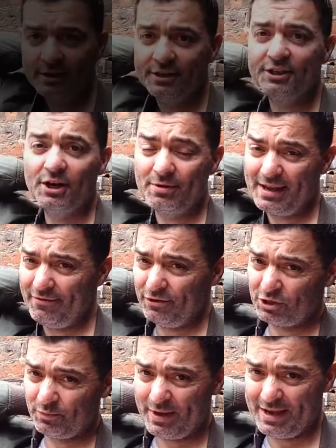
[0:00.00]
So
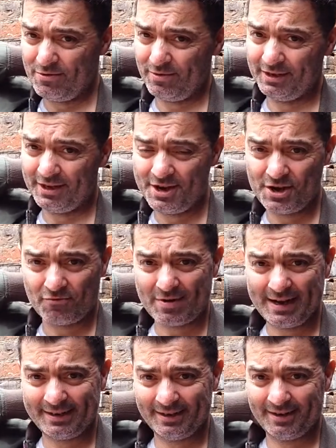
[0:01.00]
Evilspeak was
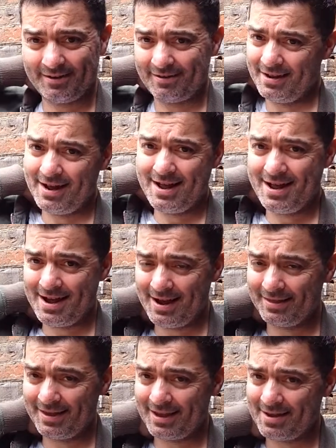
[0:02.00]
underrated, uh, I
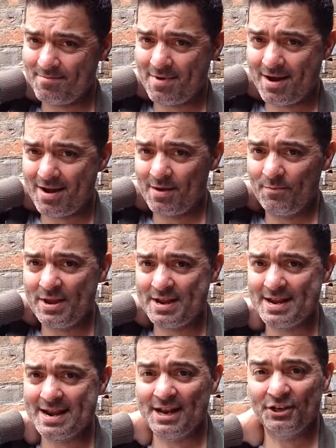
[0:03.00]
think, in my
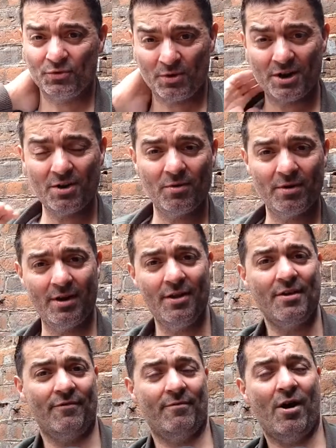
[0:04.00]
opinion. And do you want to know what
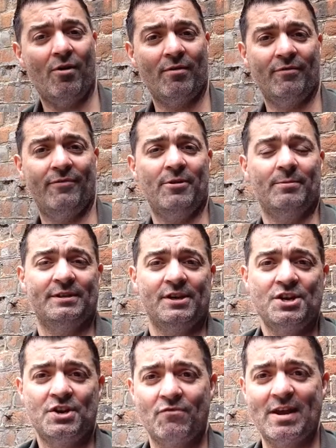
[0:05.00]
other horror film is
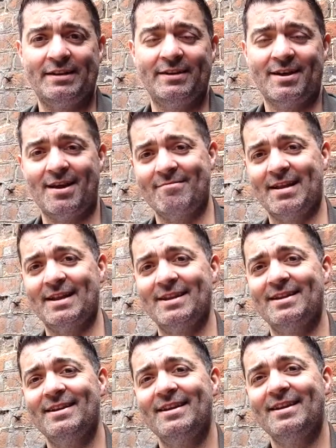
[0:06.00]
underrated, I reckon?